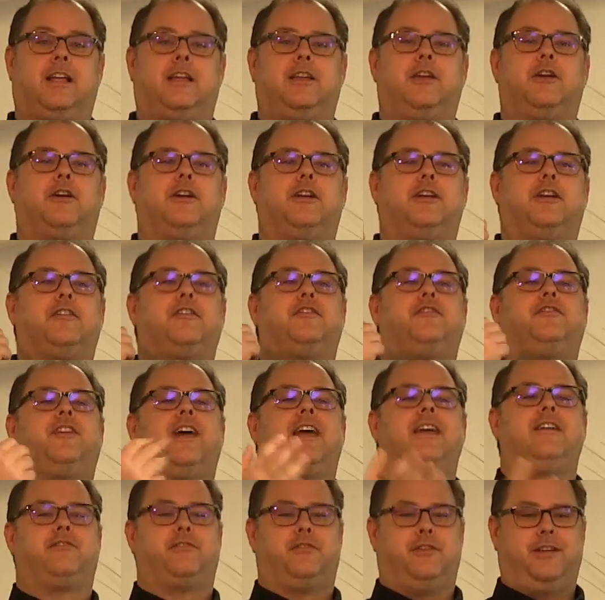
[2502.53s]
you're, you're
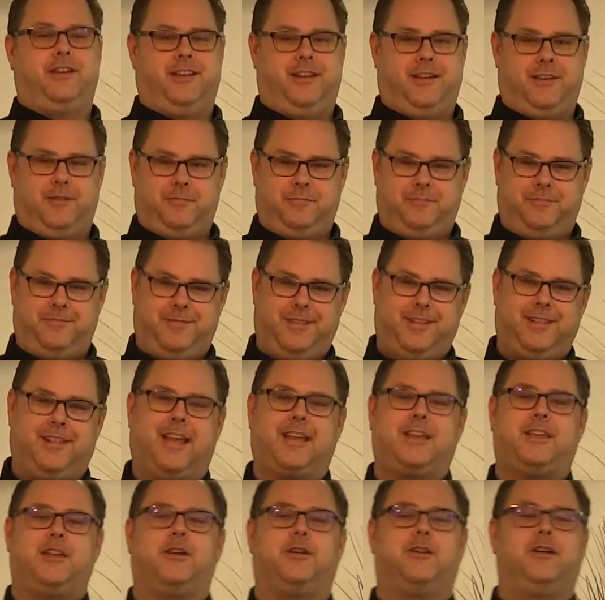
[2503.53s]
favoring them.
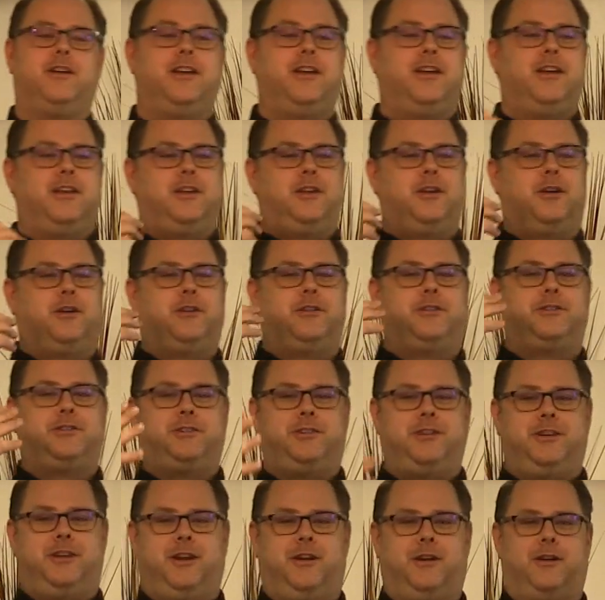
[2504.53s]
Like you're, you're,
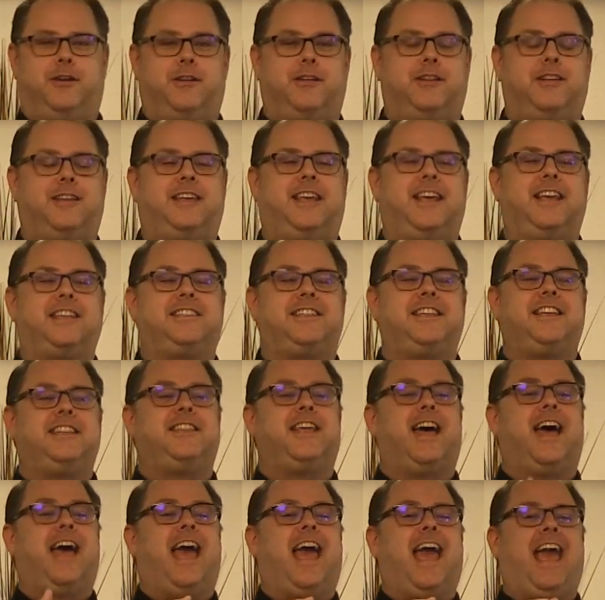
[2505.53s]
you're kissing
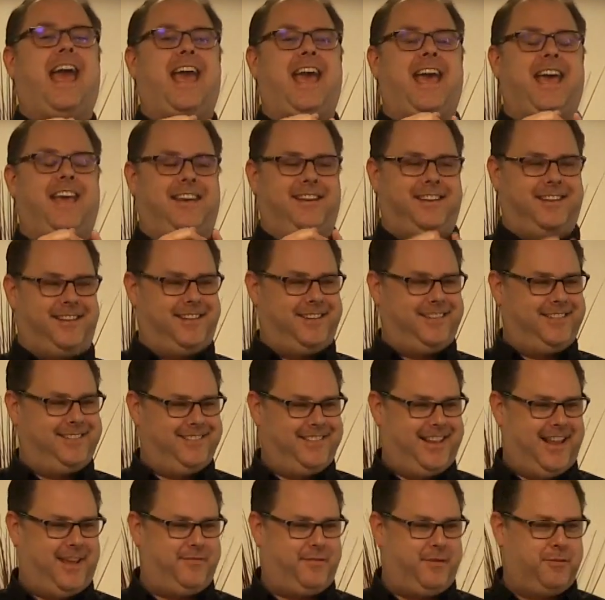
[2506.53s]
the hand,
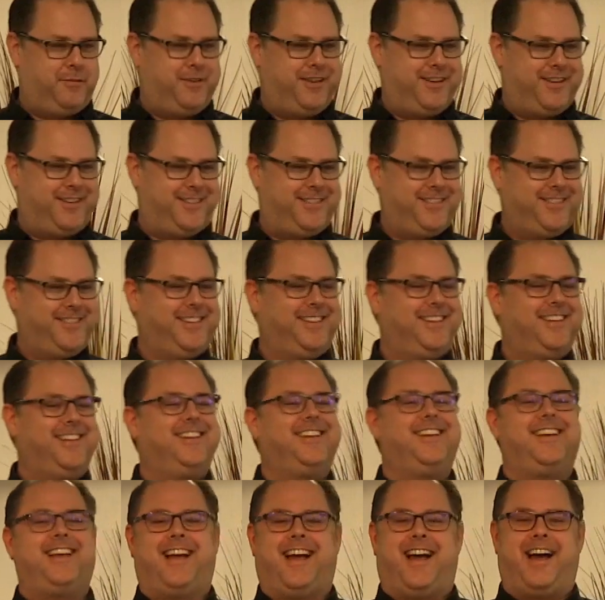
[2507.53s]
if you will,
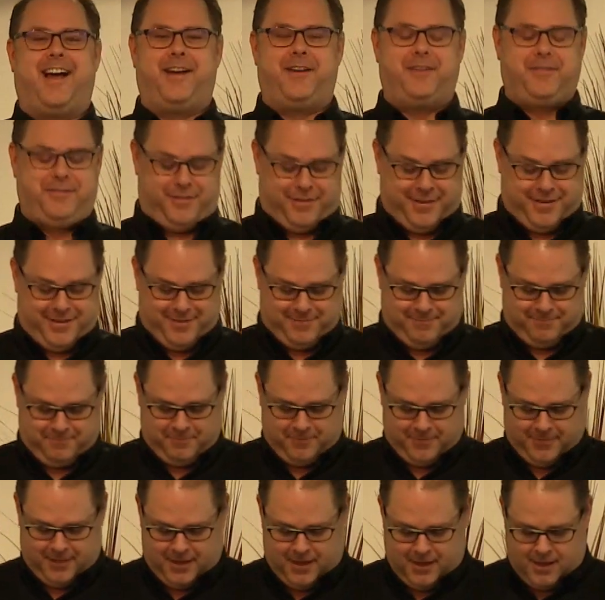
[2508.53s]
of,
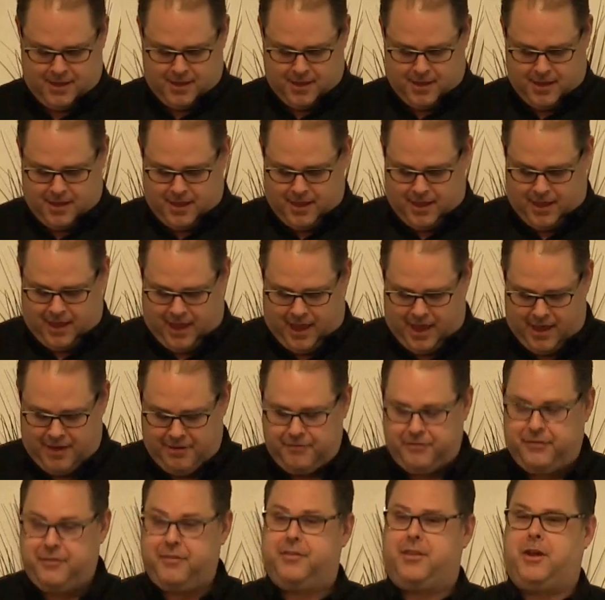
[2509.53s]

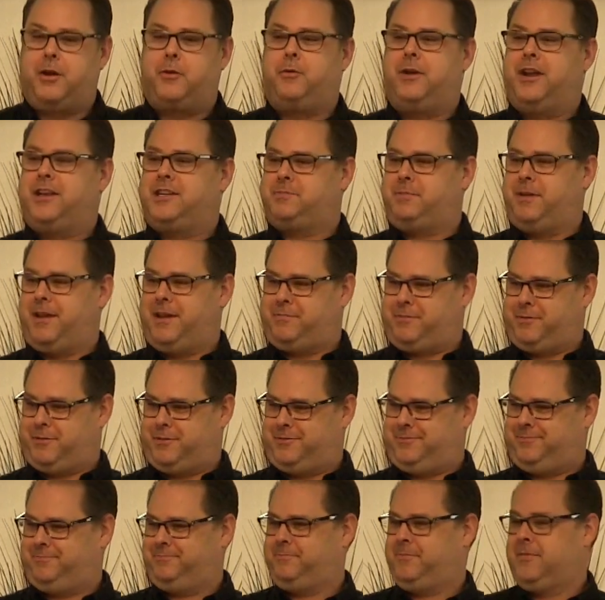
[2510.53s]
of the rich
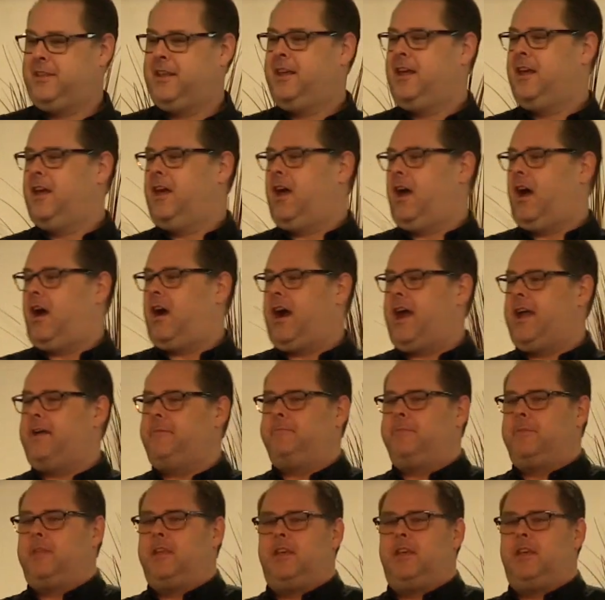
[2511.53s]
people. All right?